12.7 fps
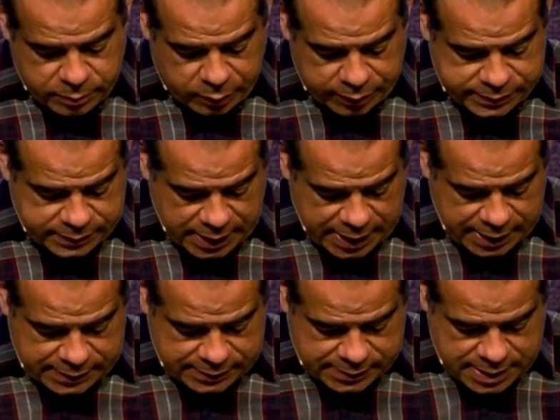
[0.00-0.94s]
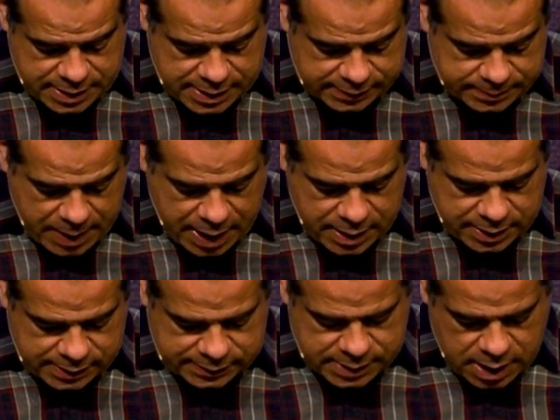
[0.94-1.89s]
more signs than this man
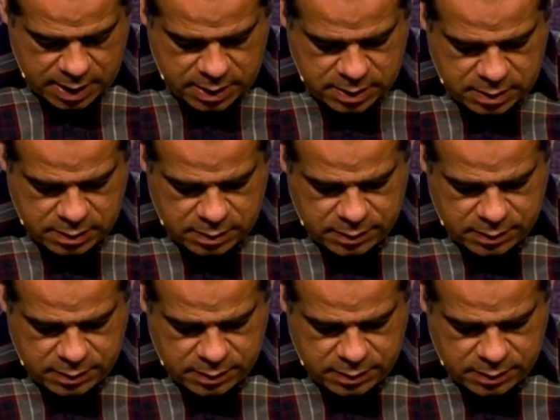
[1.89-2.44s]
has done?